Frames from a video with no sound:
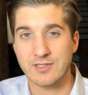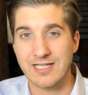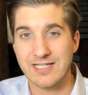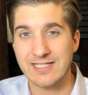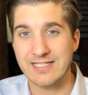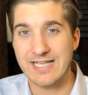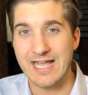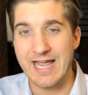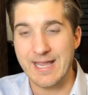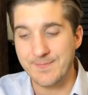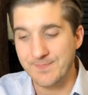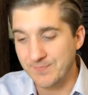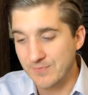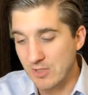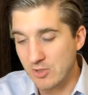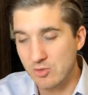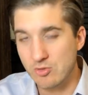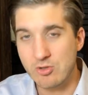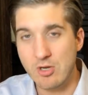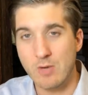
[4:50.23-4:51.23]
Let's say
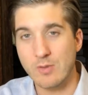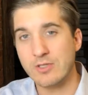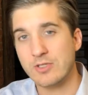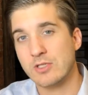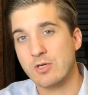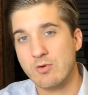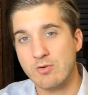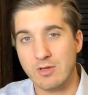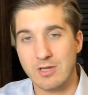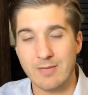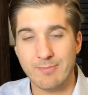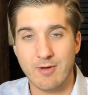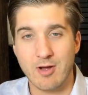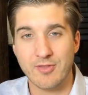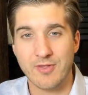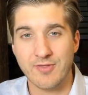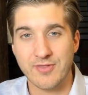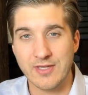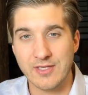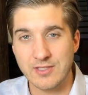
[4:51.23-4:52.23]
you go and total up all
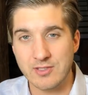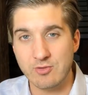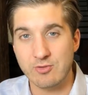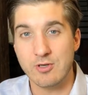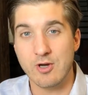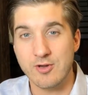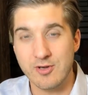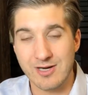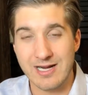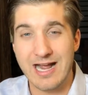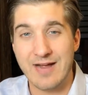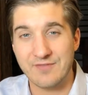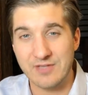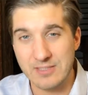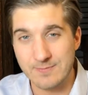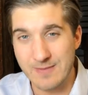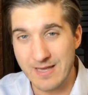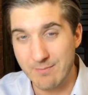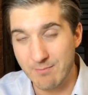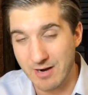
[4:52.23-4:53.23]
the things you know you're going to have to
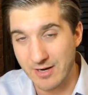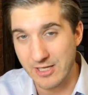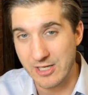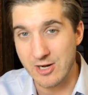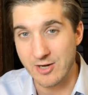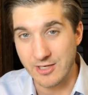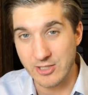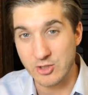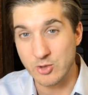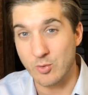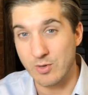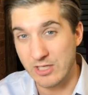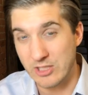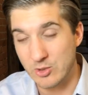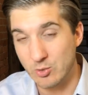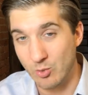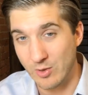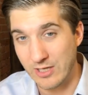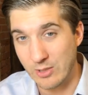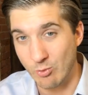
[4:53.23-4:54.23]
spend money on in
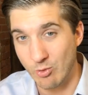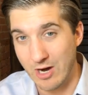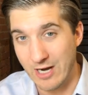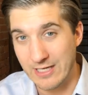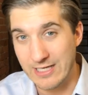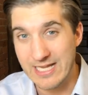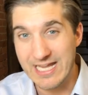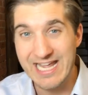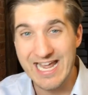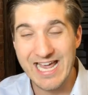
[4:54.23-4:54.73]
2021.